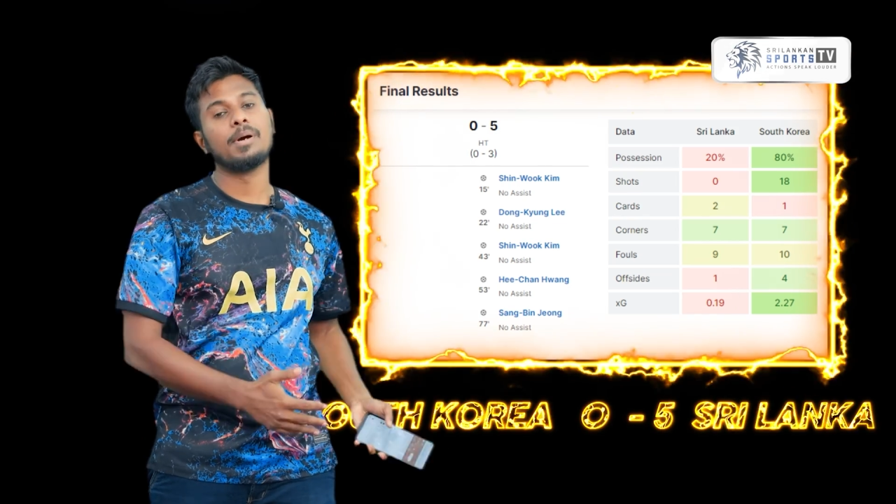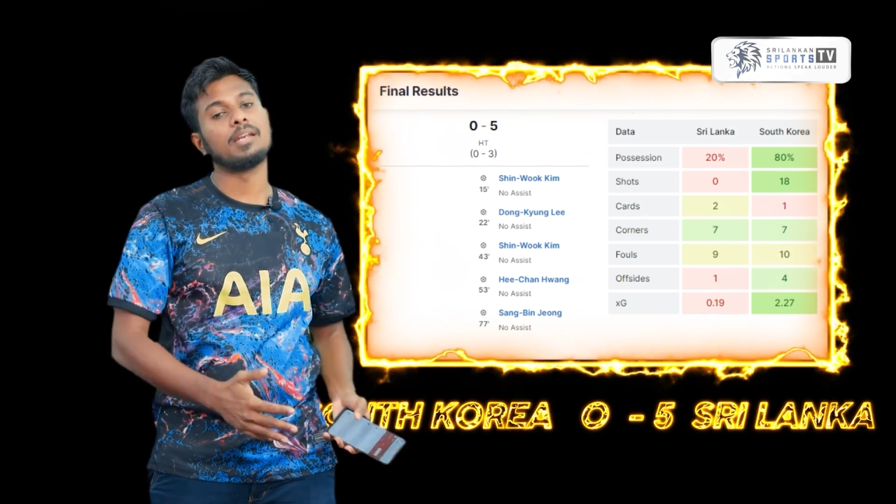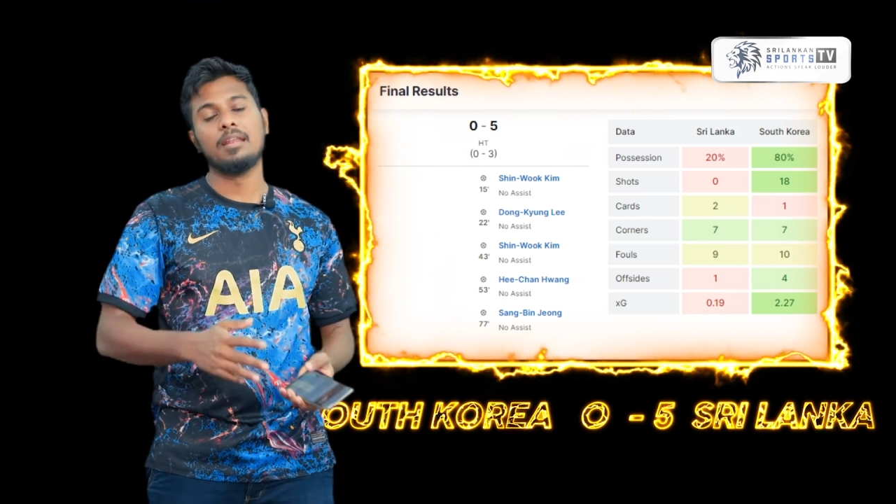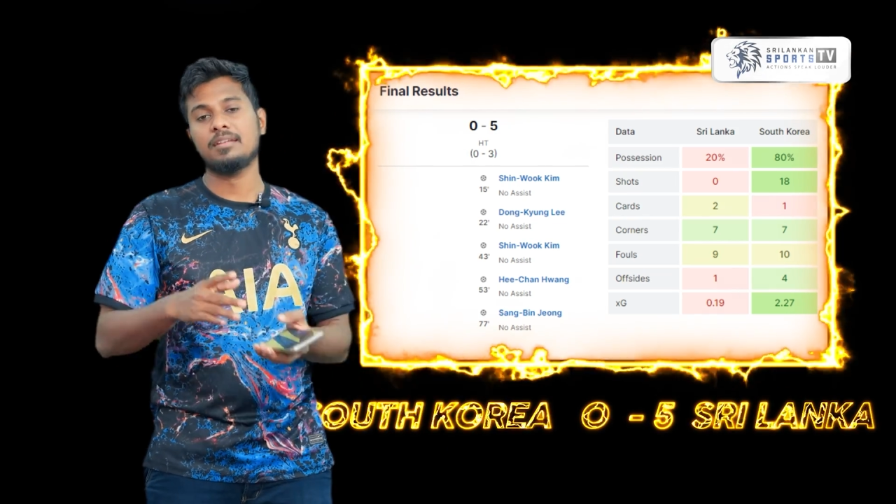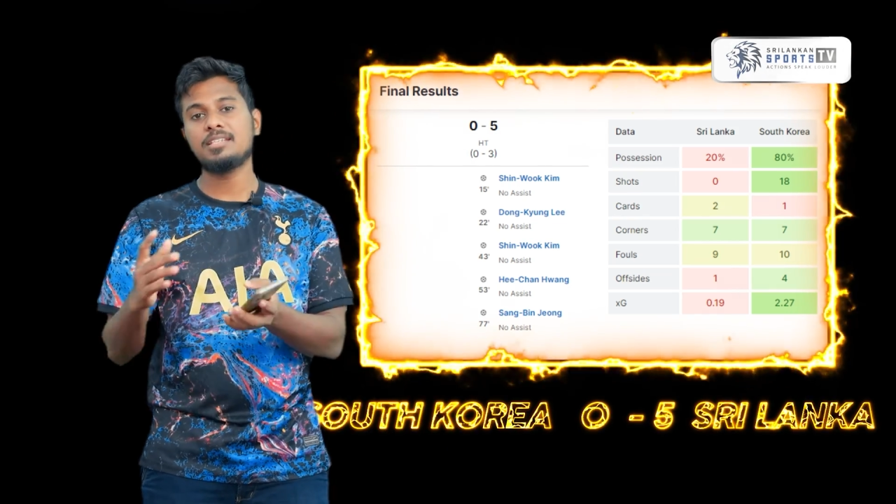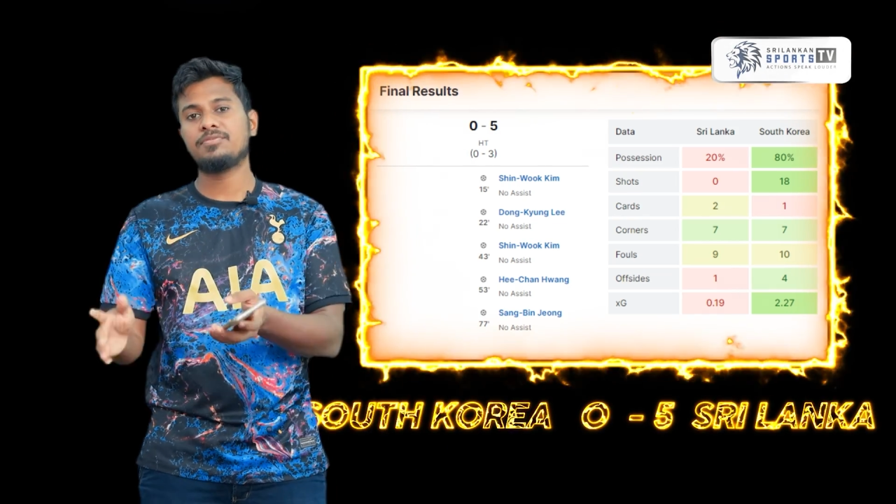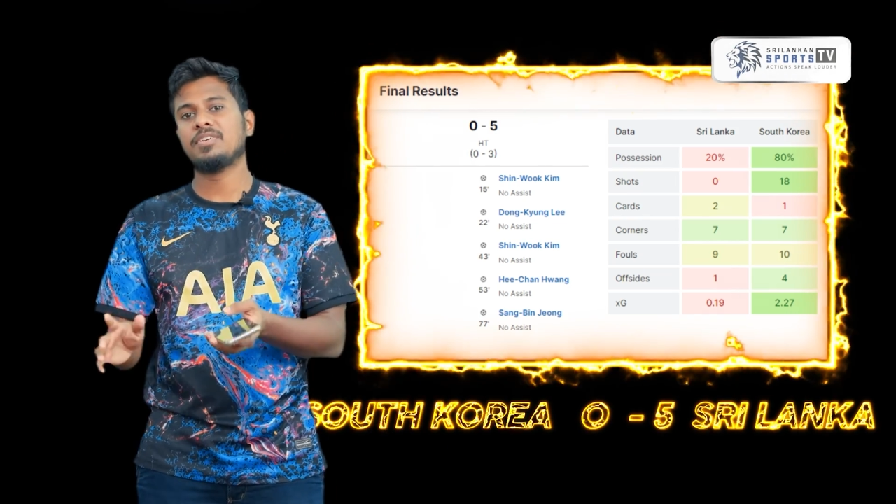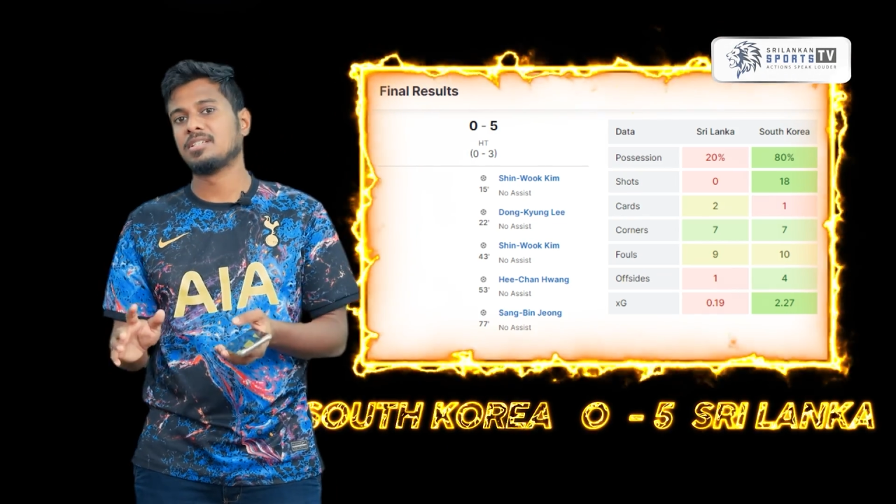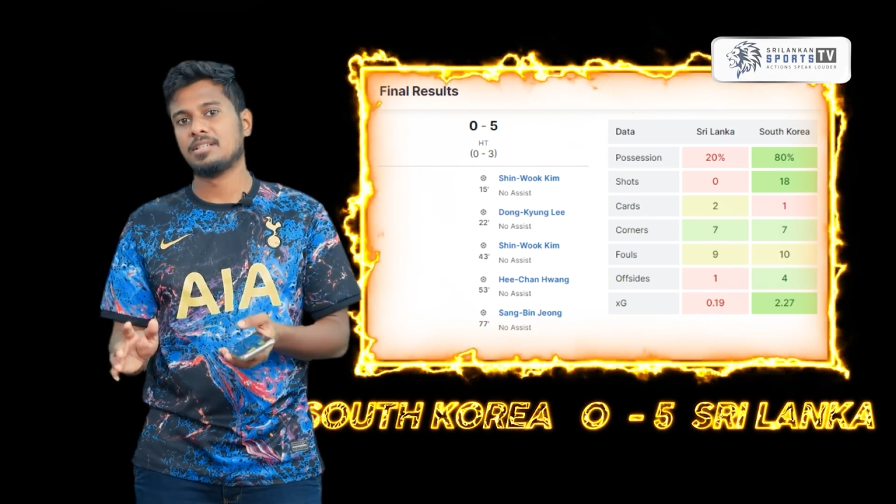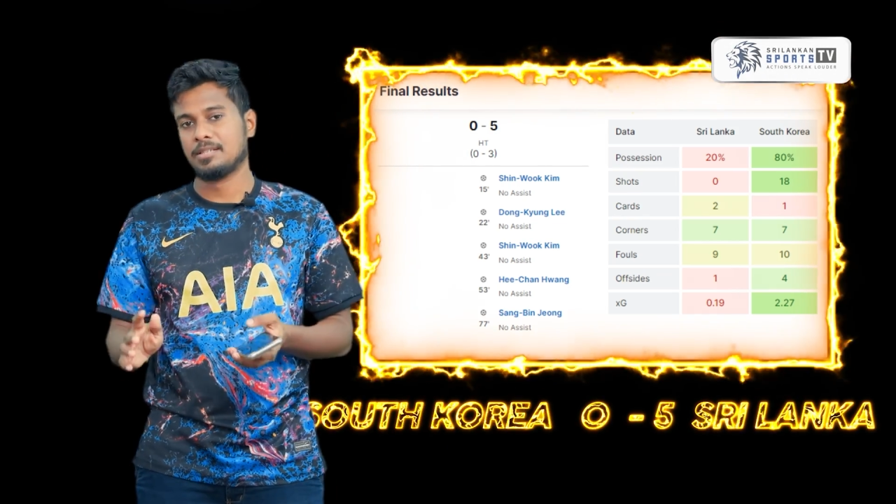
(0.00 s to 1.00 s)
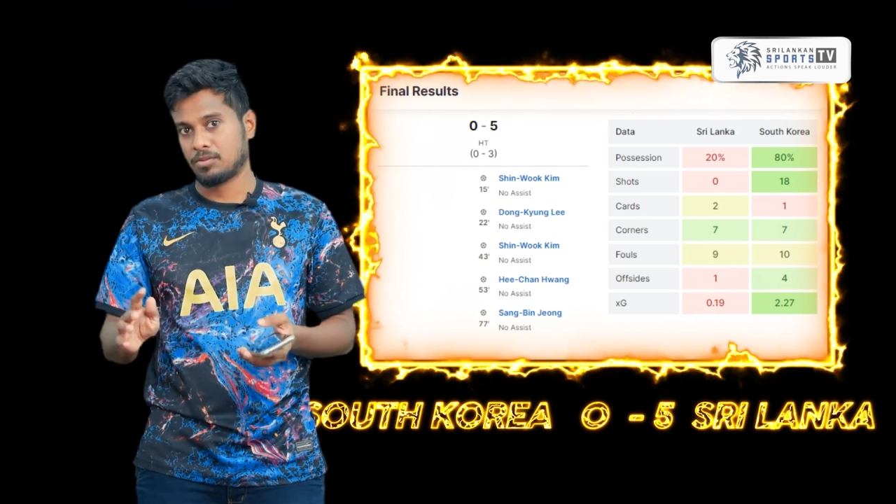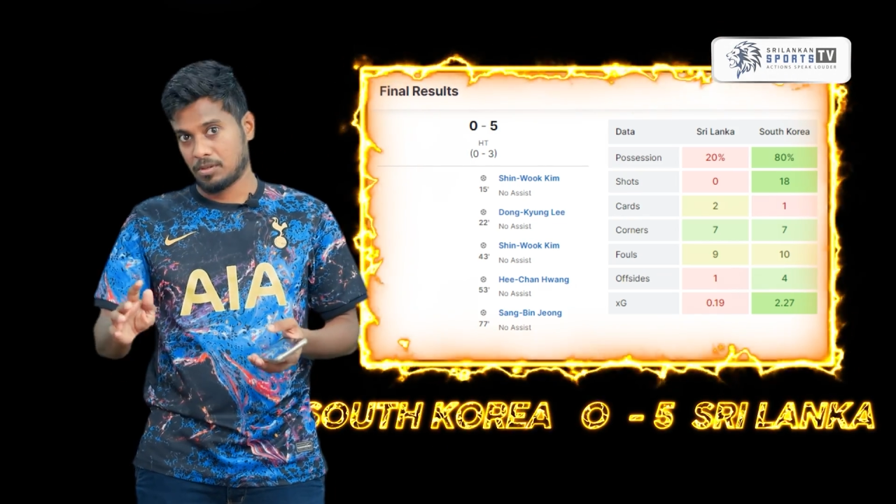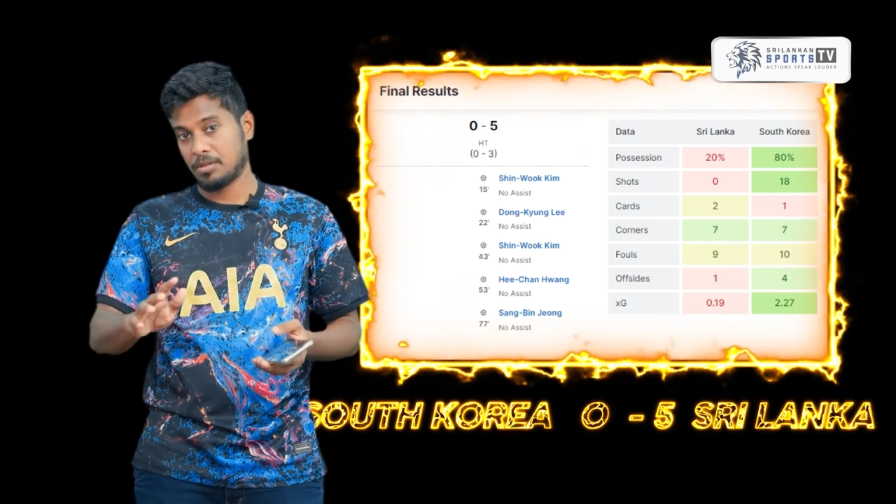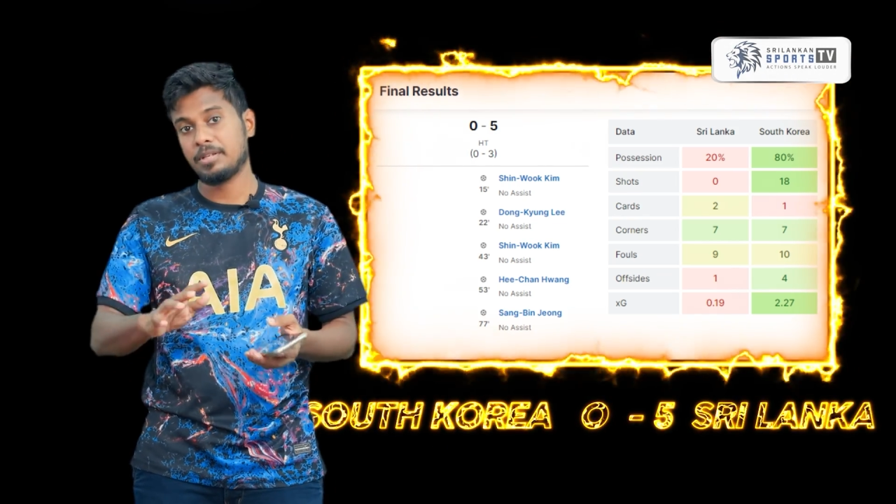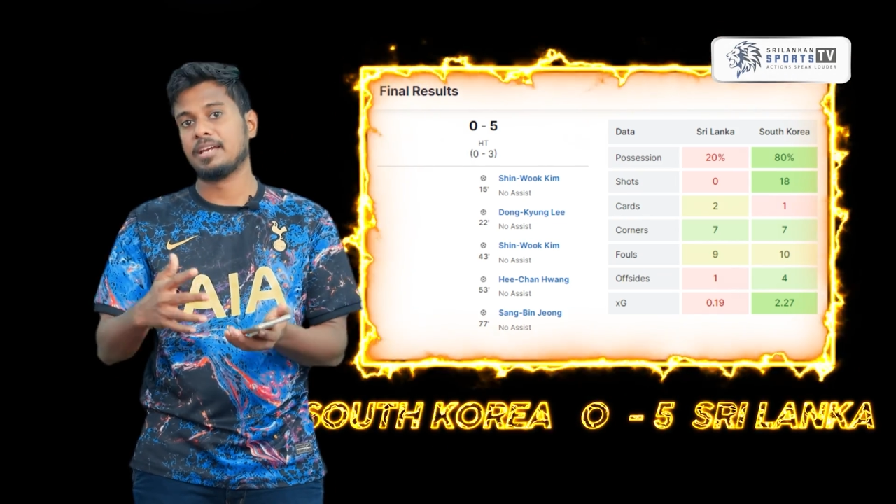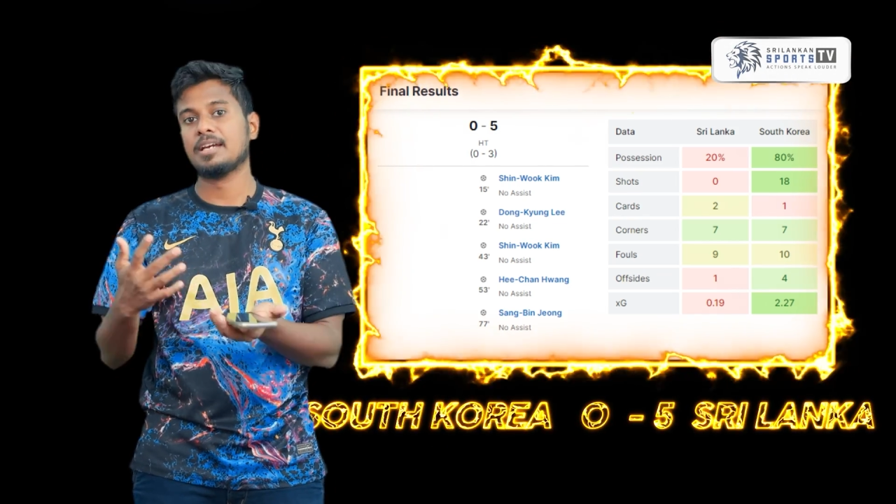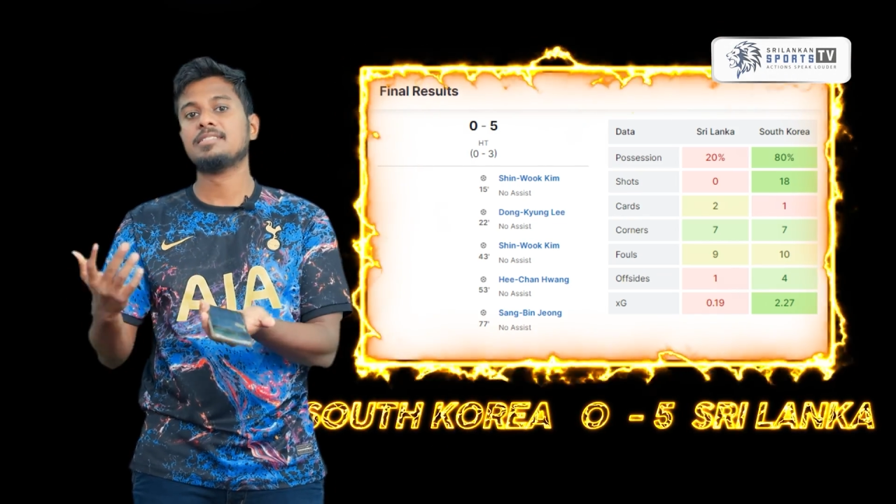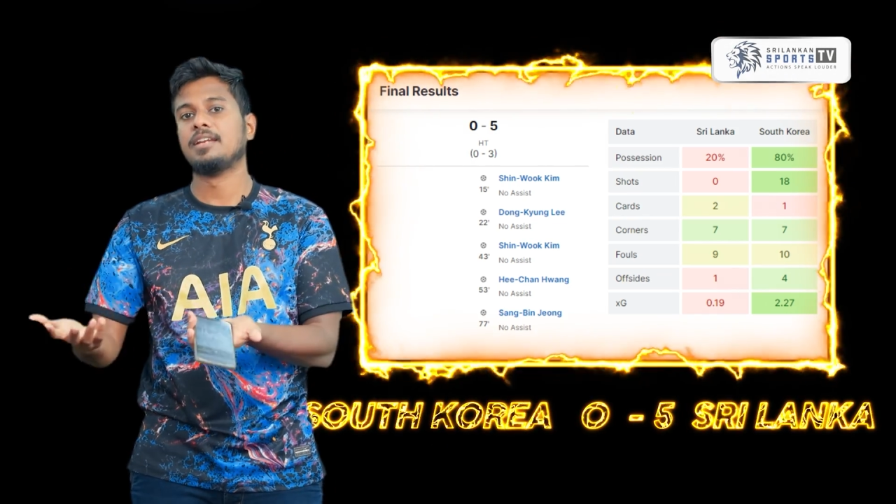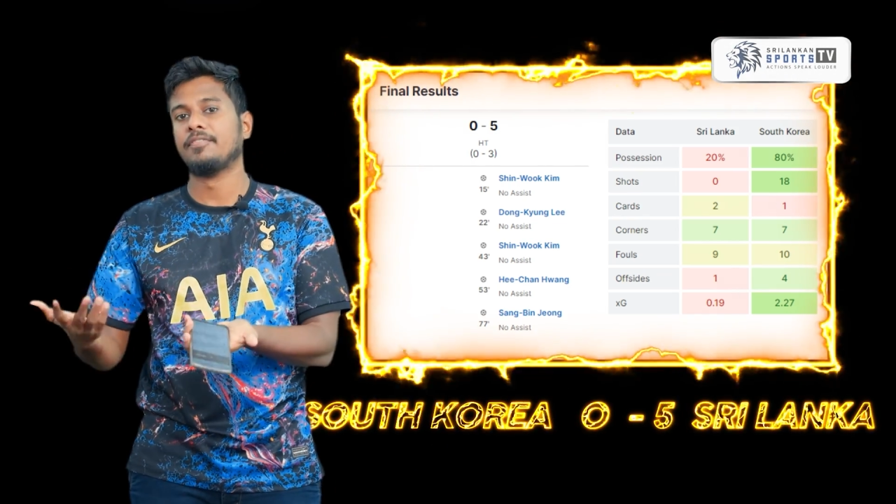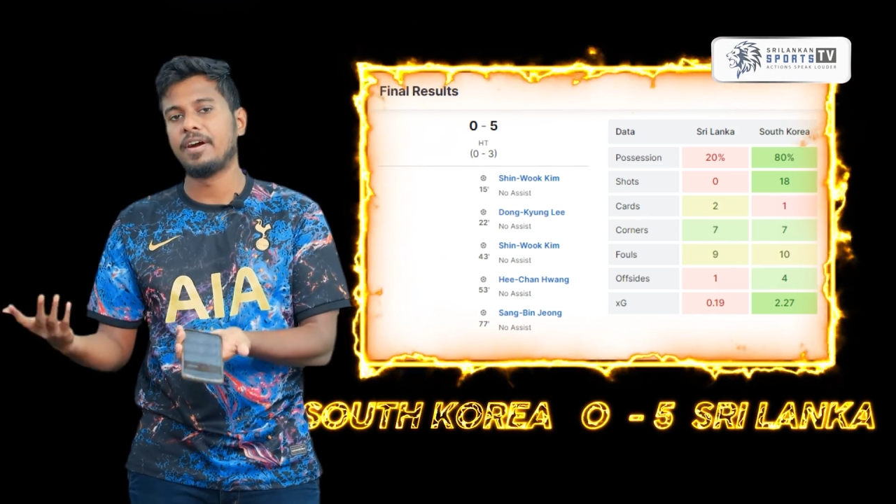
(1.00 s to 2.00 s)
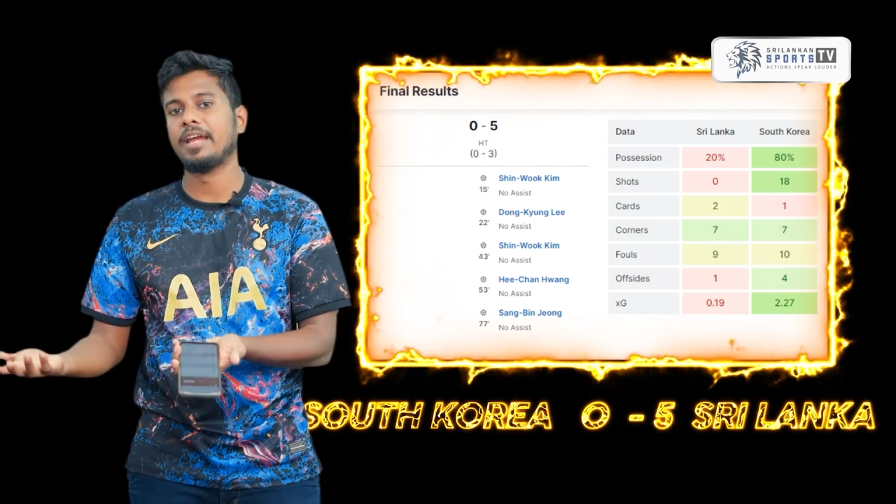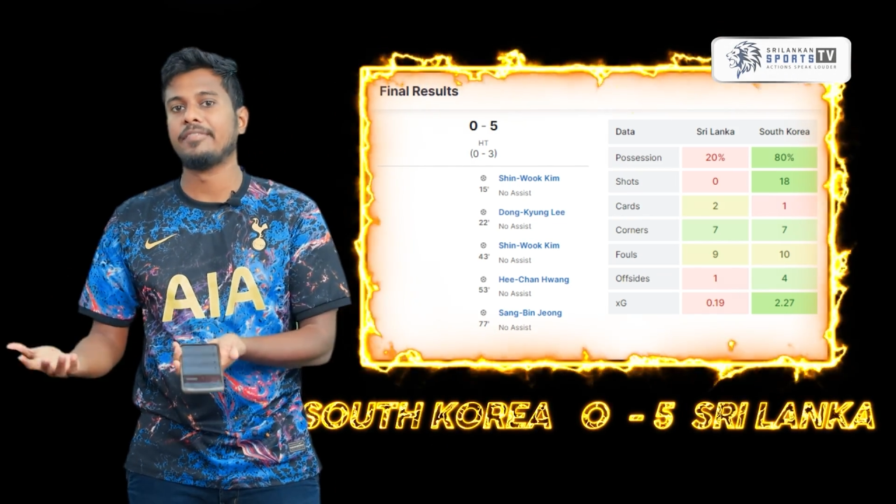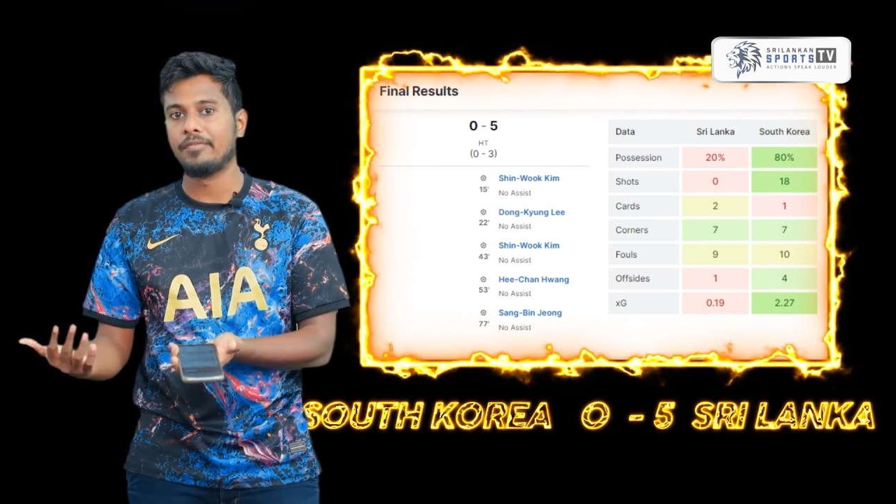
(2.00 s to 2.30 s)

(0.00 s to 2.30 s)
But in this fixture, they conceded 5,